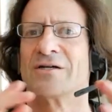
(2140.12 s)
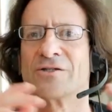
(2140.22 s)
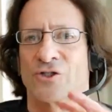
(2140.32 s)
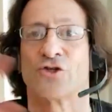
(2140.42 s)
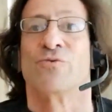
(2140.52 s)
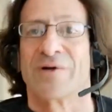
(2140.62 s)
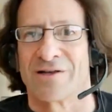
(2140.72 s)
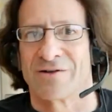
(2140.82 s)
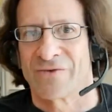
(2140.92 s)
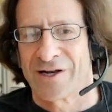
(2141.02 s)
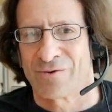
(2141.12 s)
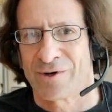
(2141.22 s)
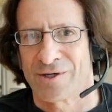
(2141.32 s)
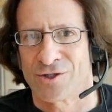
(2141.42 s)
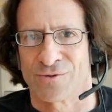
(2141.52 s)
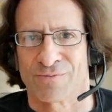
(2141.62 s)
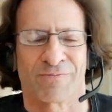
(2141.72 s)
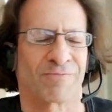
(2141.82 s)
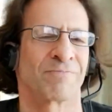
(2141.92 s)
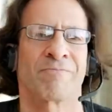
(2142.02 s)
2 million valuation.
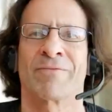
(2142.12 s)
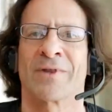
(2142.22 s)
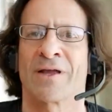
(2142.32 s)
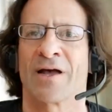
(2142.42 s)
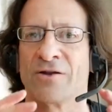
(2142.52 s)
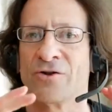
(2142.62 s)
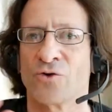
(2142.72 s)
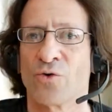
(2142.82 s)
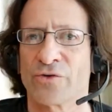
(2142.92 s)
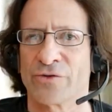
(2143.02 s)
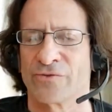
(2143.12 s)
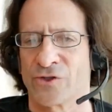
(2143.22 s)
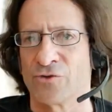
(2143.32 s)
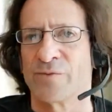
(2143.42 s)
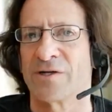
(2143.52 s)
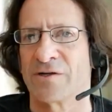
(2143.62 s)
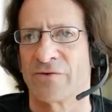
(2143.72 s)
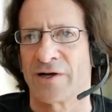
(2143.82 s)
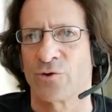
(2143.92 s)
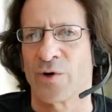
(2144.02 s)
And north of 2 million
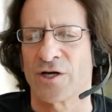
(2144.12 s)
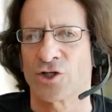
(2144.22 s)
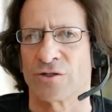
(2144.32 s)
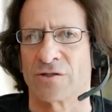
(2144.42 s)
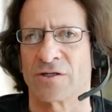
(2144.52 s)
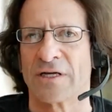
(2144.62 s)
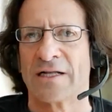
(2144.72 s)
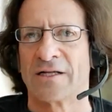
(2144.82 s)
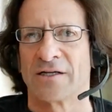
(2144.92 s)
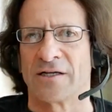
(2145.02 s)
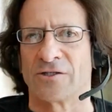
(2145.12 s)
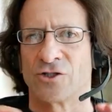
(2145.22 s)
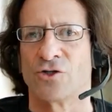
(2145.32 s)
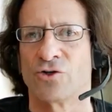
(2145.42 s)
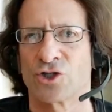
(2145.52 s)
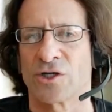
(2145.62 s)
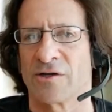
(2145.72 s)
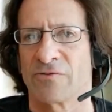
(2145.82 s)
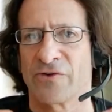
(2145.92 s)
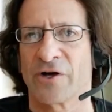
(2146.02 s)
valuation, it's usually
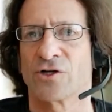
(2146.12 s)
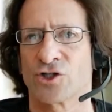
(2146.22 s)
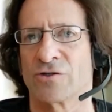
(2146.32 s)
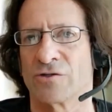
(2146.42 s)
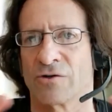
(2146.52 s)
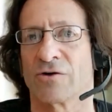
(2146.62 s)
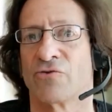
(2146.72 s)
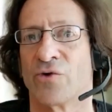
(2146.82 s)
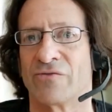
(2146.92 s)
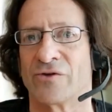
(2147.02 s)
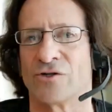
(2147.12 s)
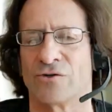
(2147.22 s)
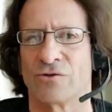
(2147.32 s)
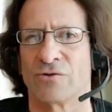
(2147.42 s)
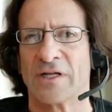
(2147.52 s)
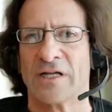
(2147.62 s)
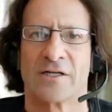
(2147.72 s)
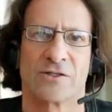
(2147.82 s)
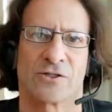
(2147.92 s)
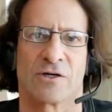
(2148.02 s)
a function of revenue.
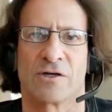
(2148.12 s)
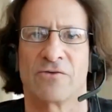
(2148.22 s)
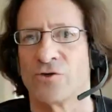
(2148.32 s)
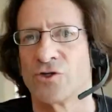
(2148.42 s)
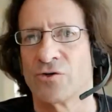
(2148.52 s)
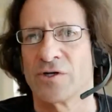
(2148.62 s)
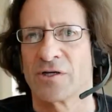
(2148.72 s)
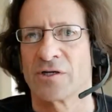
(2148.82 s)
So if you're doing,